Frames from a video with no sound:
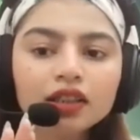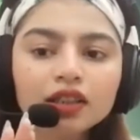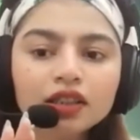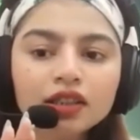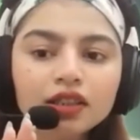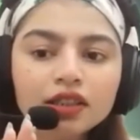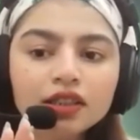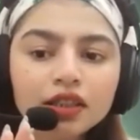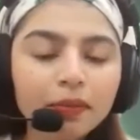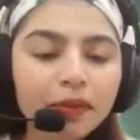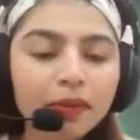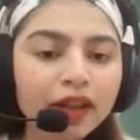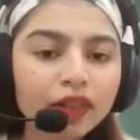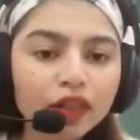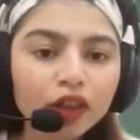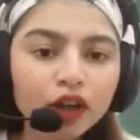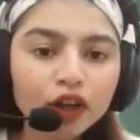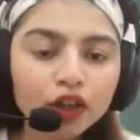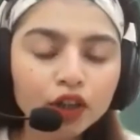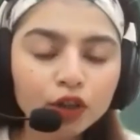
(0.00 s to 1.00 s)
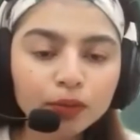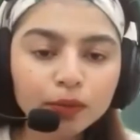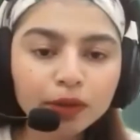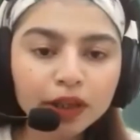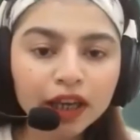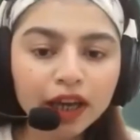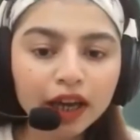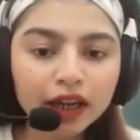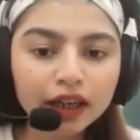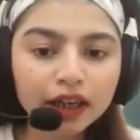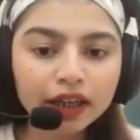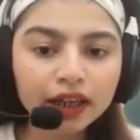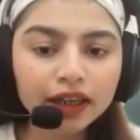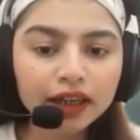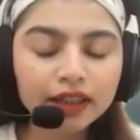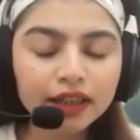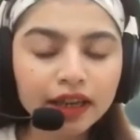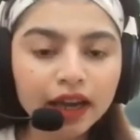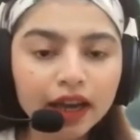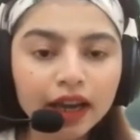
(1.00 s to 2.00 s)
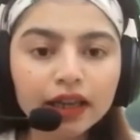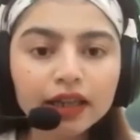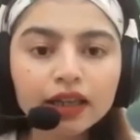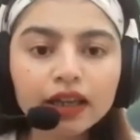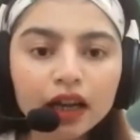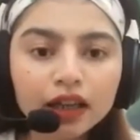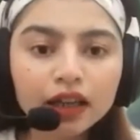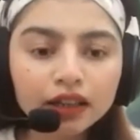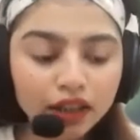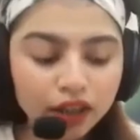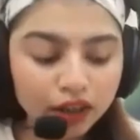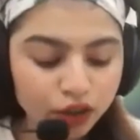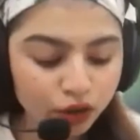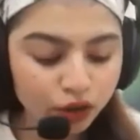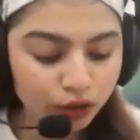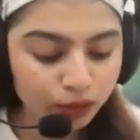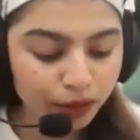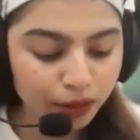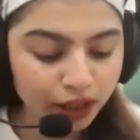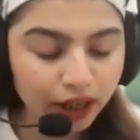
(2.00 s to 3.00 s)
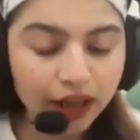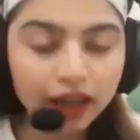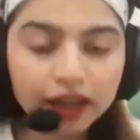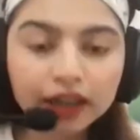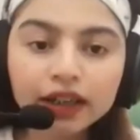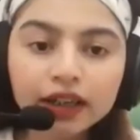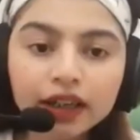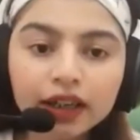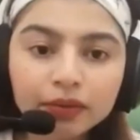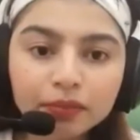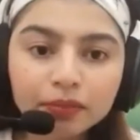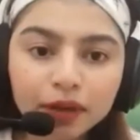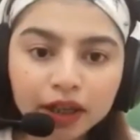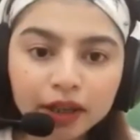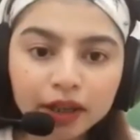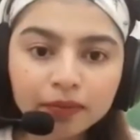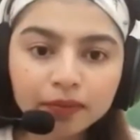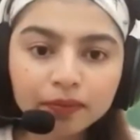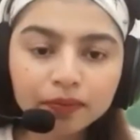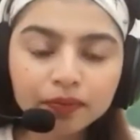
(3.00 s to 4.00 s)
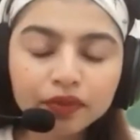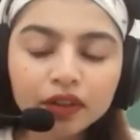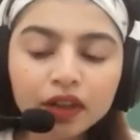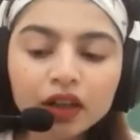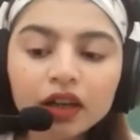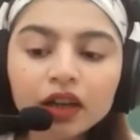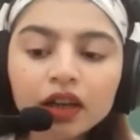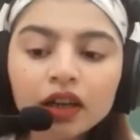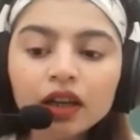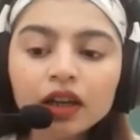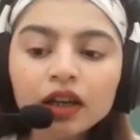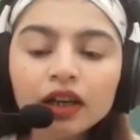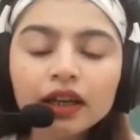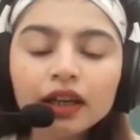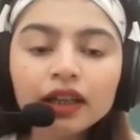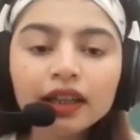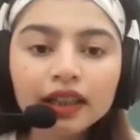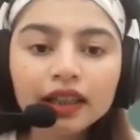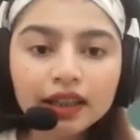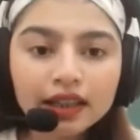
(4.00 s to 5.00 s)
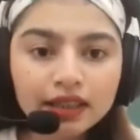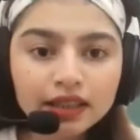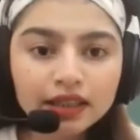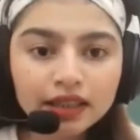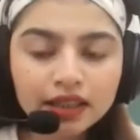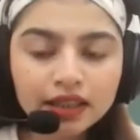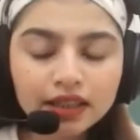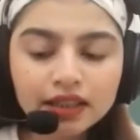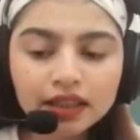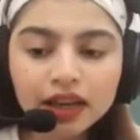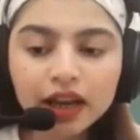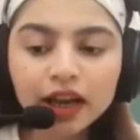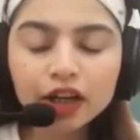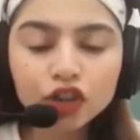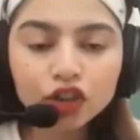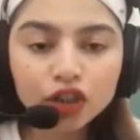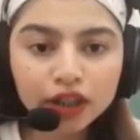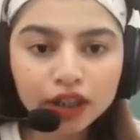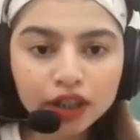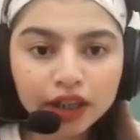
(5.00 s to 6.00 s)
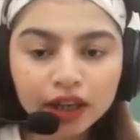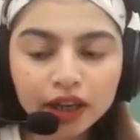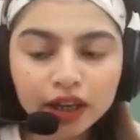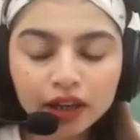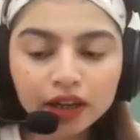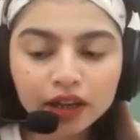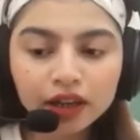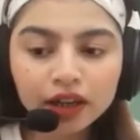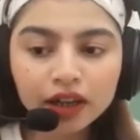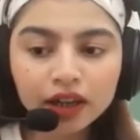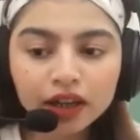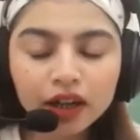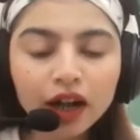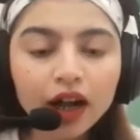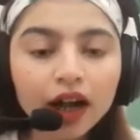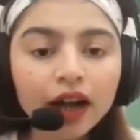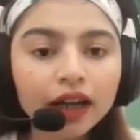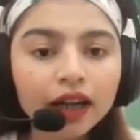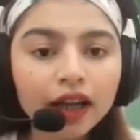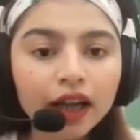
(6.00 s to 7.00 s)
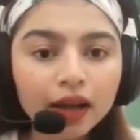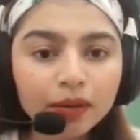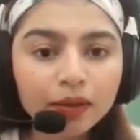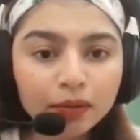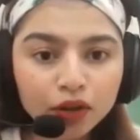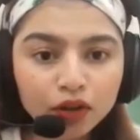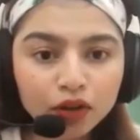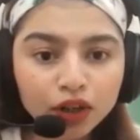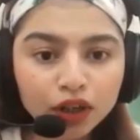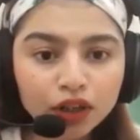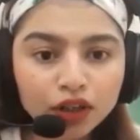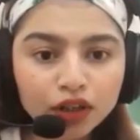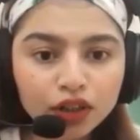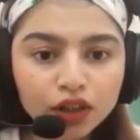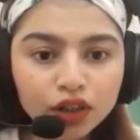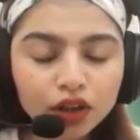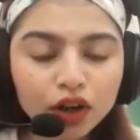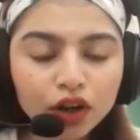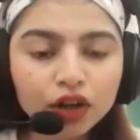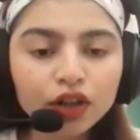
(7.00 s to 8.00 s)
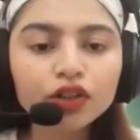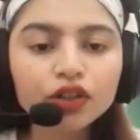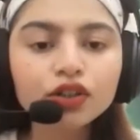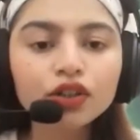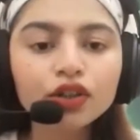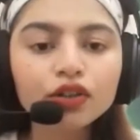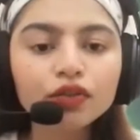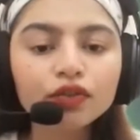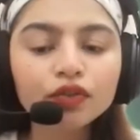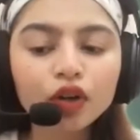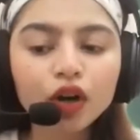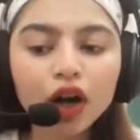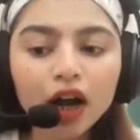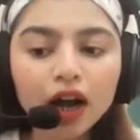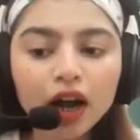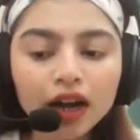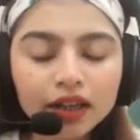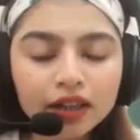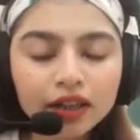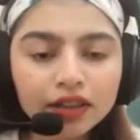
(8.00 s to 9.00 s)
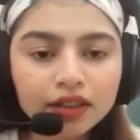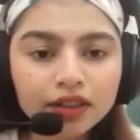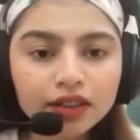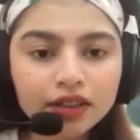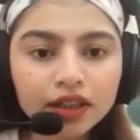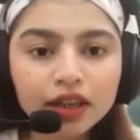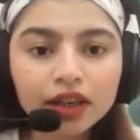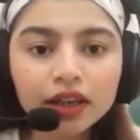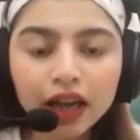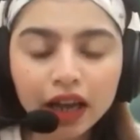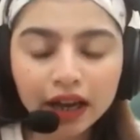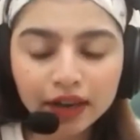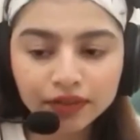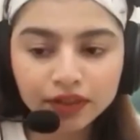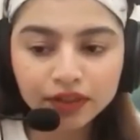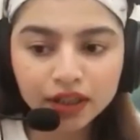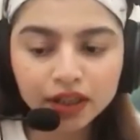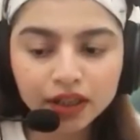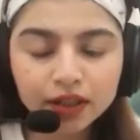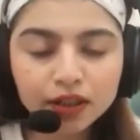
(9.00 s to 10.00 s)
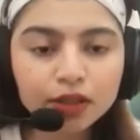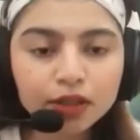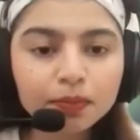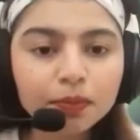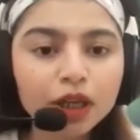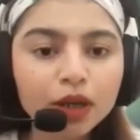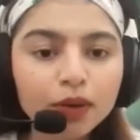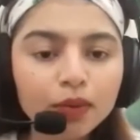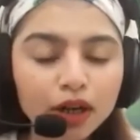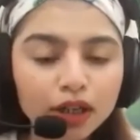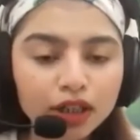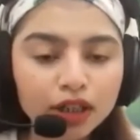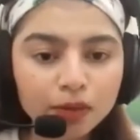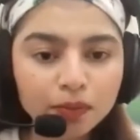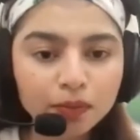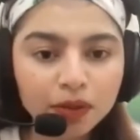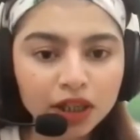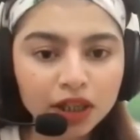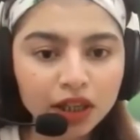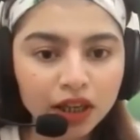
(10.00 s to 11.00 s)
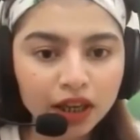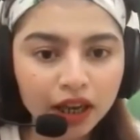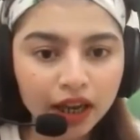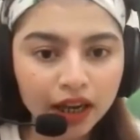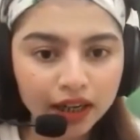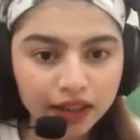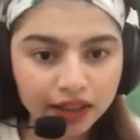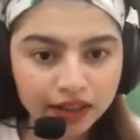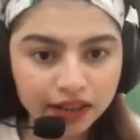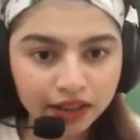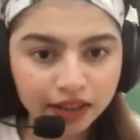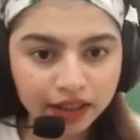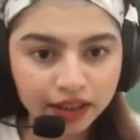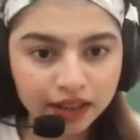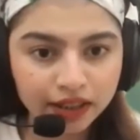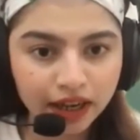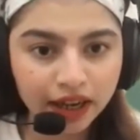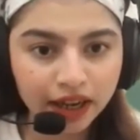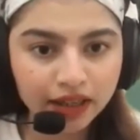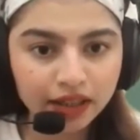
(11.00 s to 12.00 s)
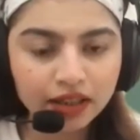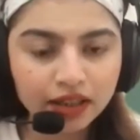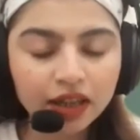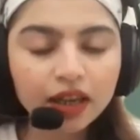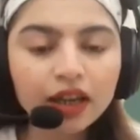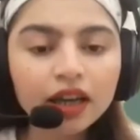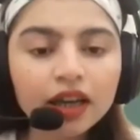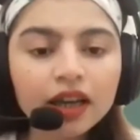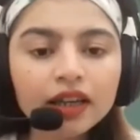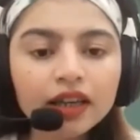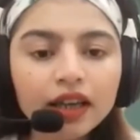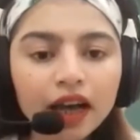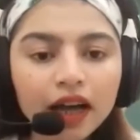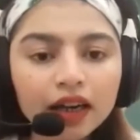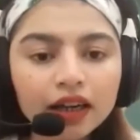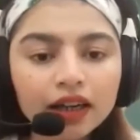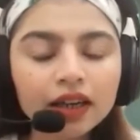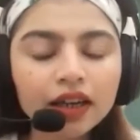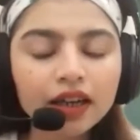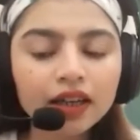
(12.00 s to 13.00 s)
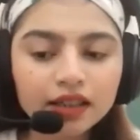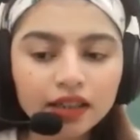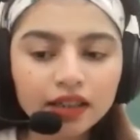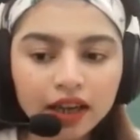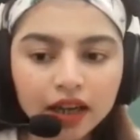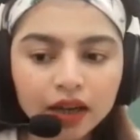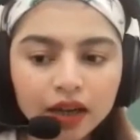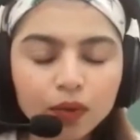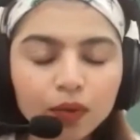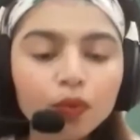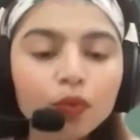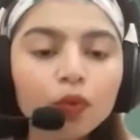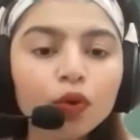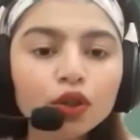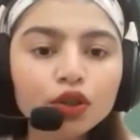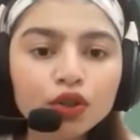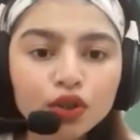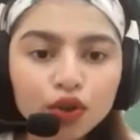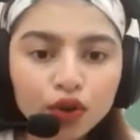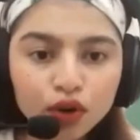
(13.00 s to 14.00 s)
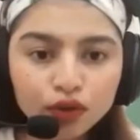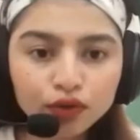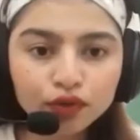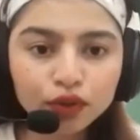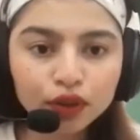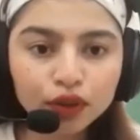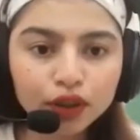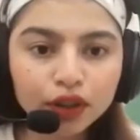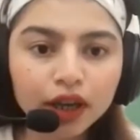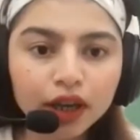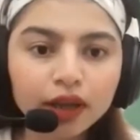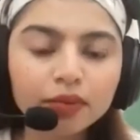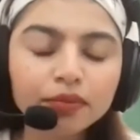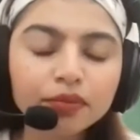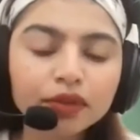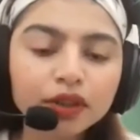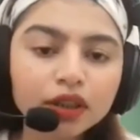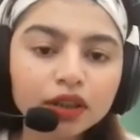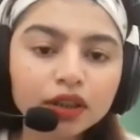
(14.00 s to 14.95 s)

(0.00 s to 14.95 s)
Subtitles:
Samantha, you'll be candidate A. Nadia, you'll be candidate B. This is Angelina. I am your interlocutor for IELTS Life Skills B1 speaking and listening test. Candidate A, what's your full name?